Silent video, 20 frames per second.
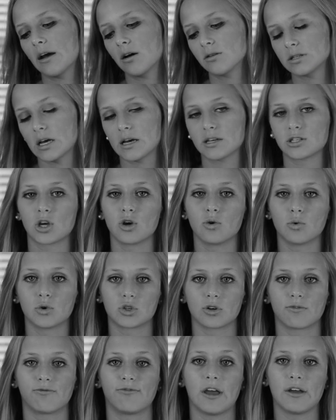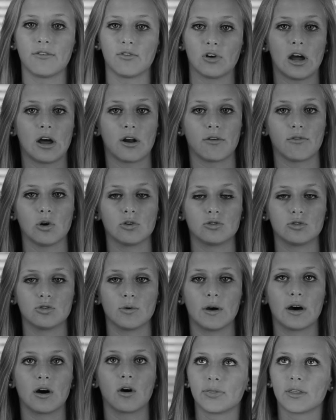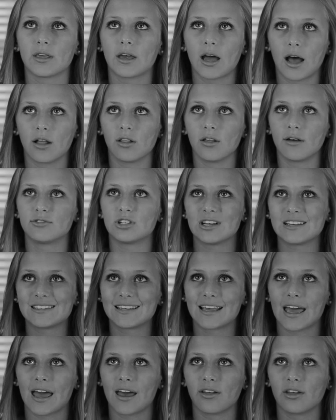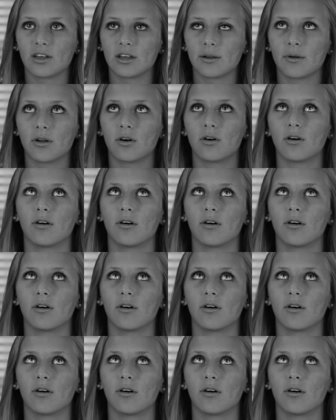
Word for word: else asked, who is your favorite out of O2L? I love JC Kalen.